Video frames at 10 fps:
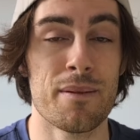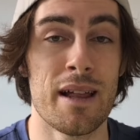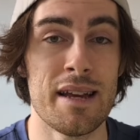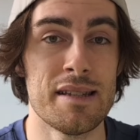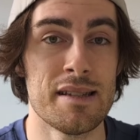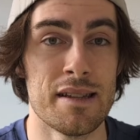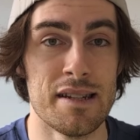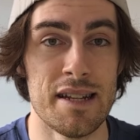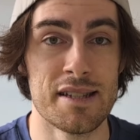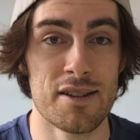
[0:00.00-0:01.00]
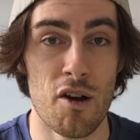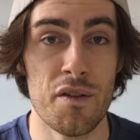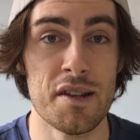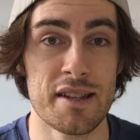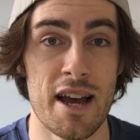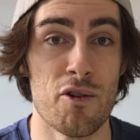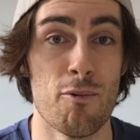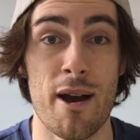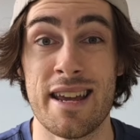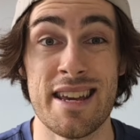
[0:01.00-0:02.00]
place the disc on the scale
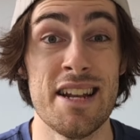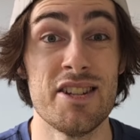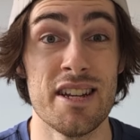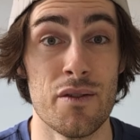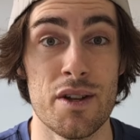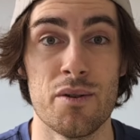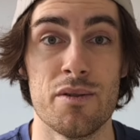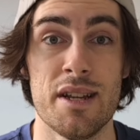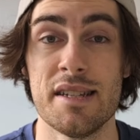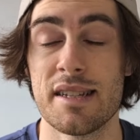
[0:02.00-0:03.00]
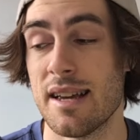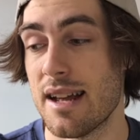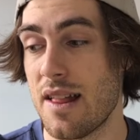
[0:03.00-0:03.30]
weighing each individual disc.